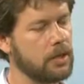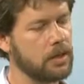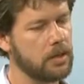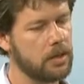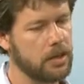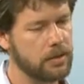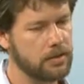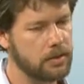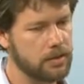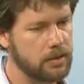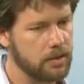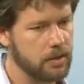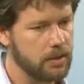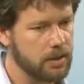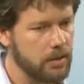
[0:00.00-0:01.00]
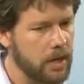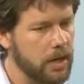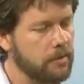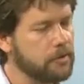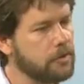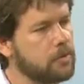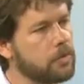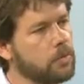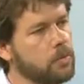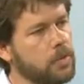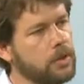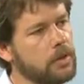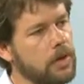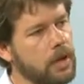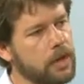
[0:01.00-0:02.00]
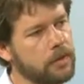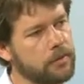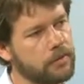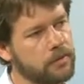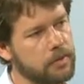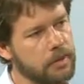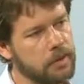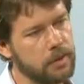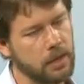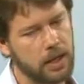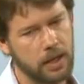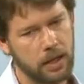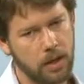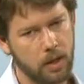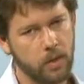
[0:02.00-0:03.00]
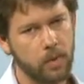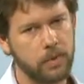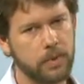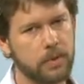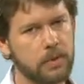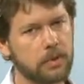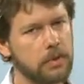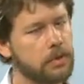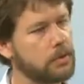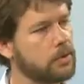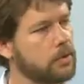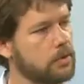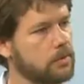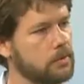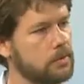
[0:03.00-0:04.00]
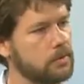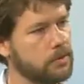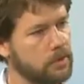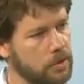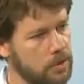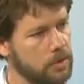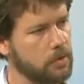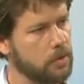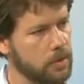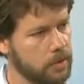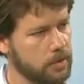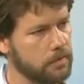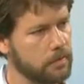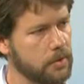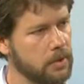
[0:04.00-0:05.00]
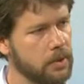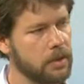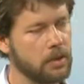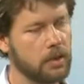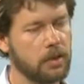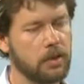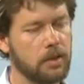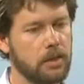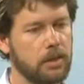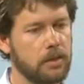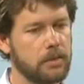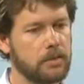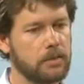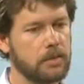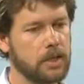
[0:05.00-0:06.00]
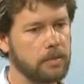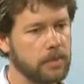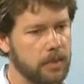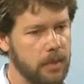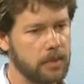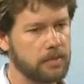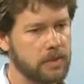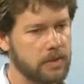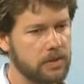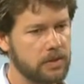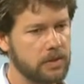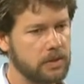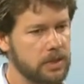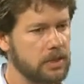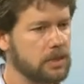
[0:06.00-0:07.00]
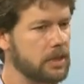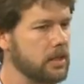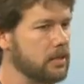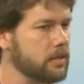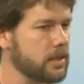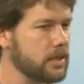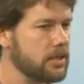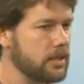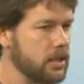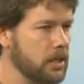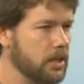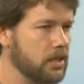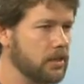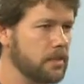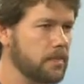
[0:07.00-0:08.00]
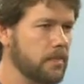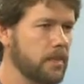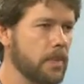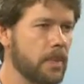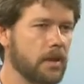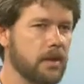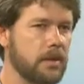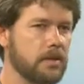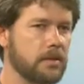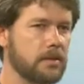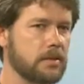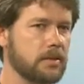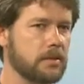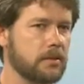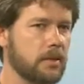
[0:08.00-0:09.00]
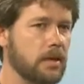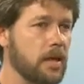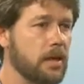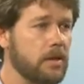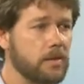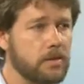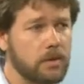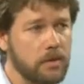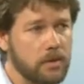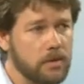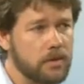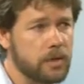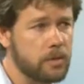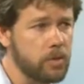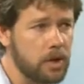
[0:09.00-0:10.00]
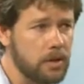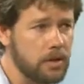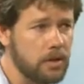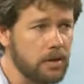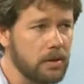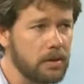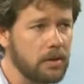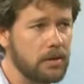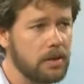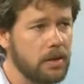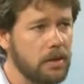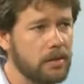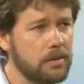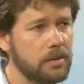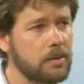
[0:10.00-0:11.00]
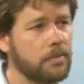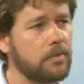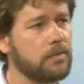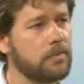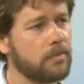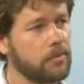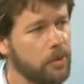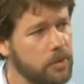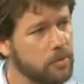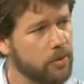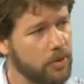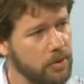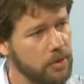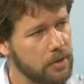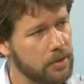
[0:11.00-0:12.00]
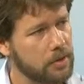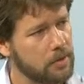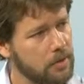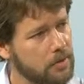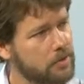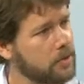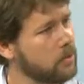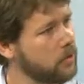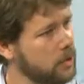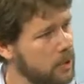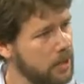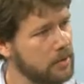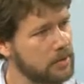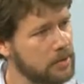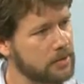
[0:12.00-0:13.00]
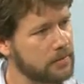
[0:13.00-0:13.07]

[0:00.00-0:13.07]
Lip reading: as you left one life and opened the door to another one. Sometimes this can be seen as the death of someone and the reborn of someone else.